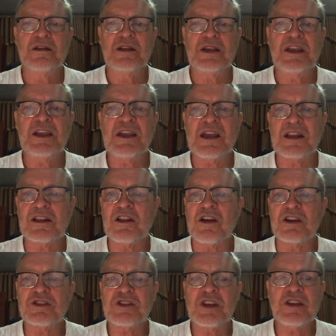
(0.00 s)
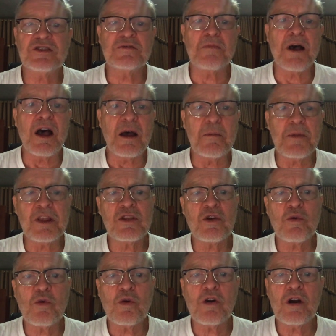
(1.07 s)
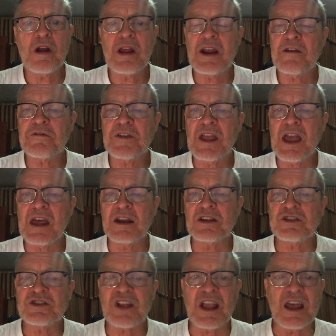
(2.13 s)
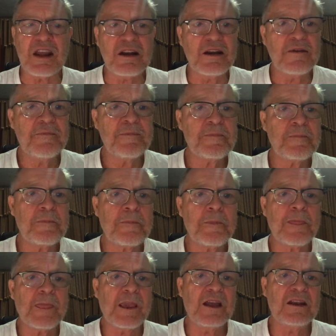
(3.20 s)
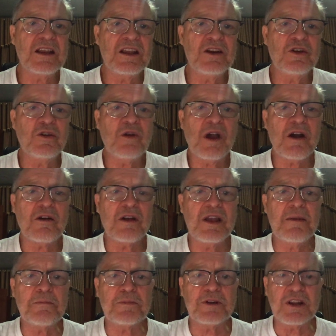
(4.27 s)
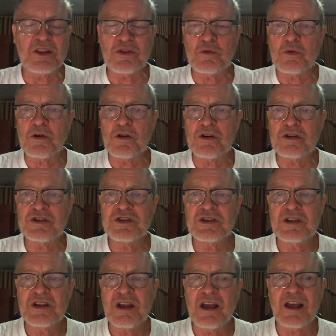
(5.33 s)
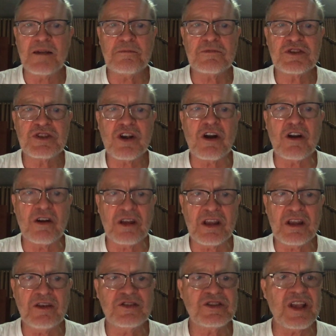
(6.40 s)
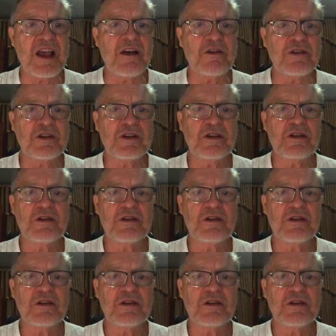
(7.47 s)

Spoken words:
He had lost his mom in the war in Afghanistan, and he knew how empty the words, "I'm sorry," sound.